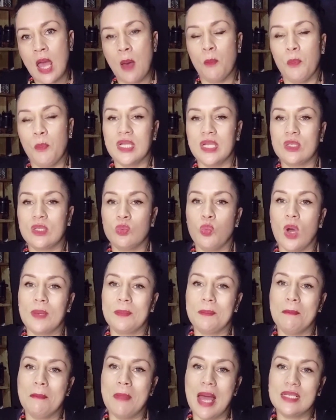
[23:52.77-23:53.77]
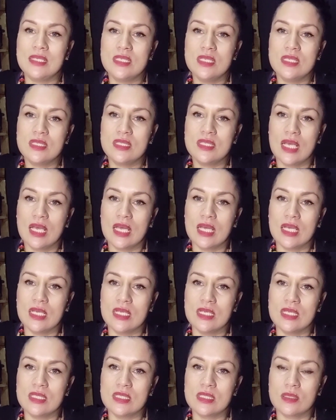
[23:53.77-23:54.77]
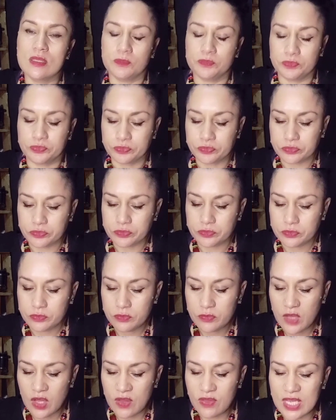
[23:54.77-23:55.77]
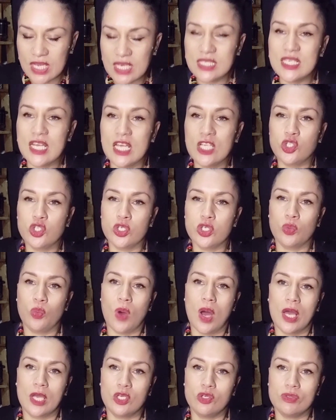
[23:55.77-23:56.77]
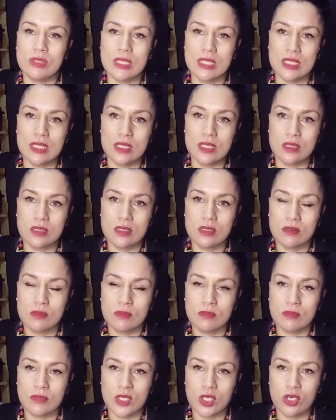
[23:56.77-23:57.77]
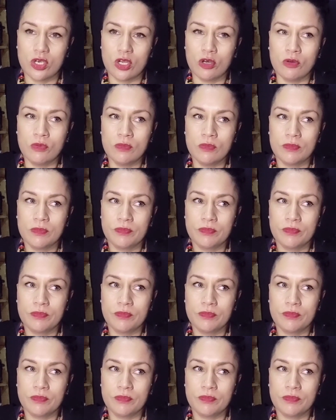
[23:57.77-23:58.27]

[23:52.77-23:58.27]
But what matters is the intention why you did it, you know?